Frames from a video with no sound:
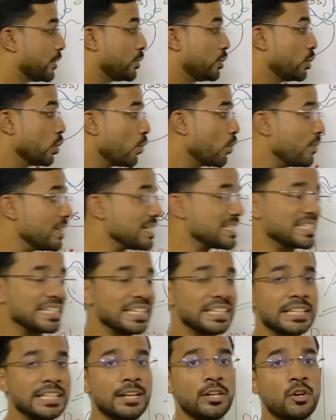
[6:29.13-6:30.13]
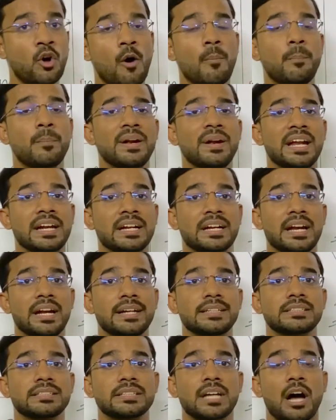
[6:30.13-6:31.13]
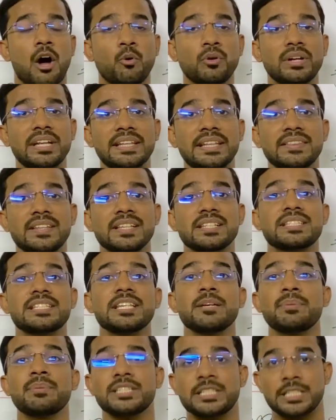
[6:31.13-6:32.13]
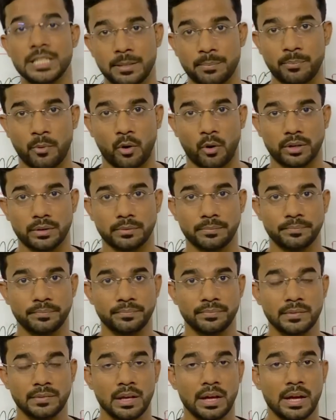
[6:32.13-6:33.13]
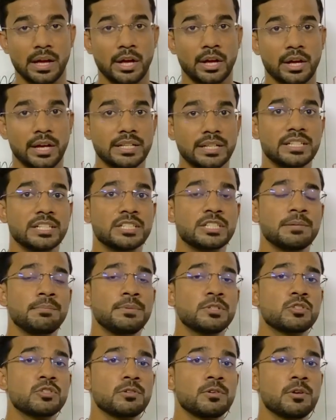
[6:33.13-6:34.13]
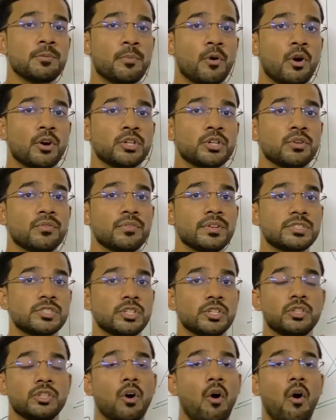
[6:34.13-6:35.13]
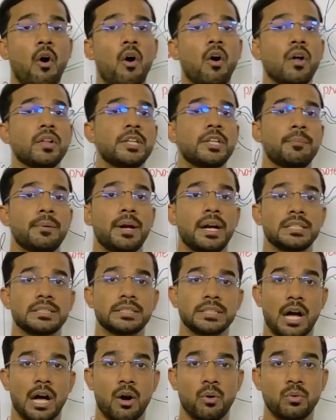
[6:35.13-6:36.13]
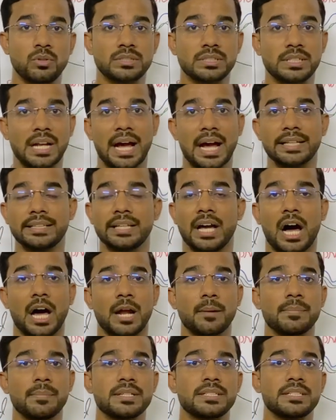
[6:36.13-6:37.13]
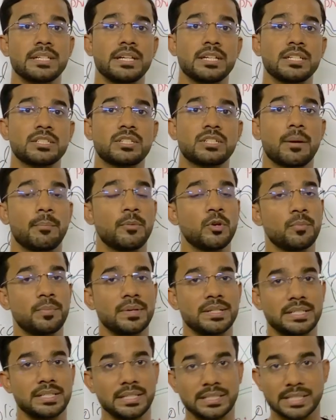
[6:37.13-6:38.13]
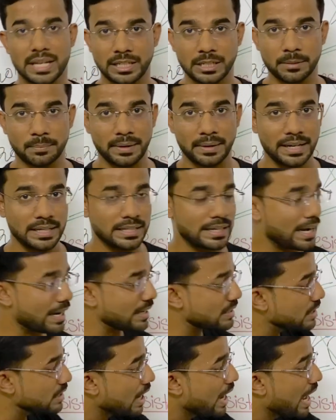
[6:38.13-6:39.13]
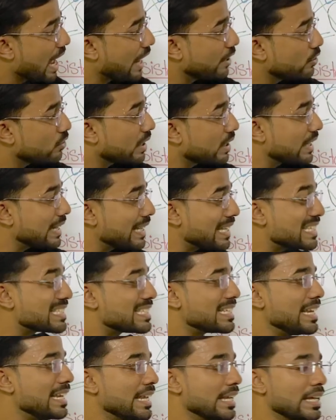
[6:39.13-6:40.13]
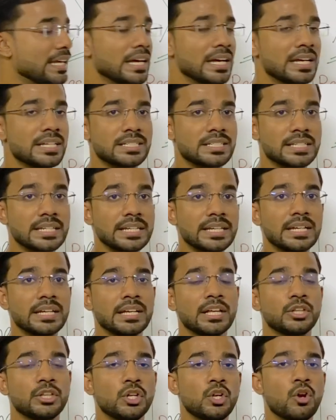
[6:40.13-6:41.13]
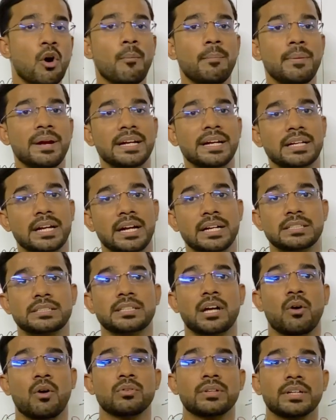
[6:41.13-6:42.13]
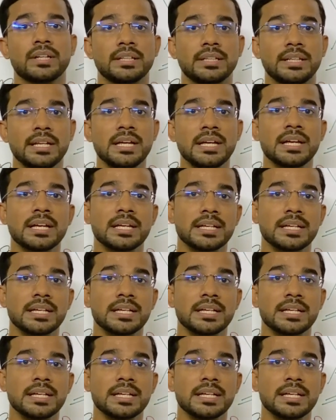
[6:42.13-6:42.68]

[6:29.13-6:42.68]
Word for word: you will see the low platelets count in the cbc report in the CBC report, you will see the, all the blood counts like the RBCs, WBCs and the platelets and you can easily see the low platelets count in the